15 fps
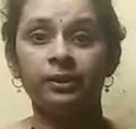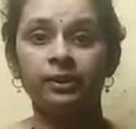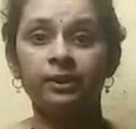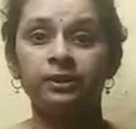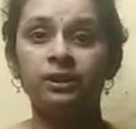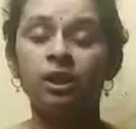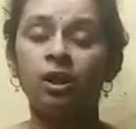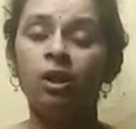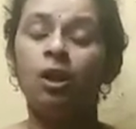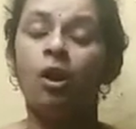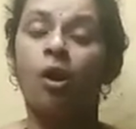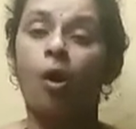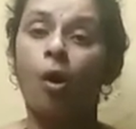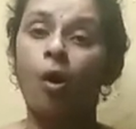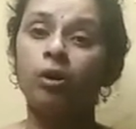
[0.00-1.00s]
It is a
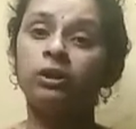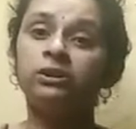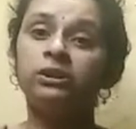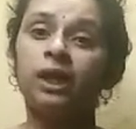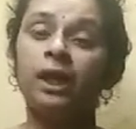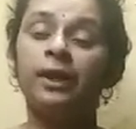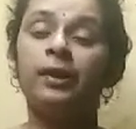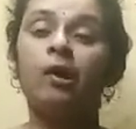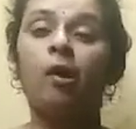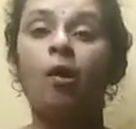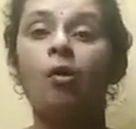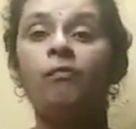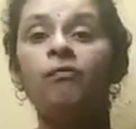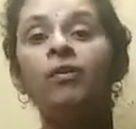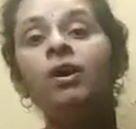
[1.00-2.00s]
oxide
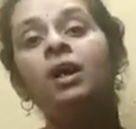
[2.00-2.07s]
of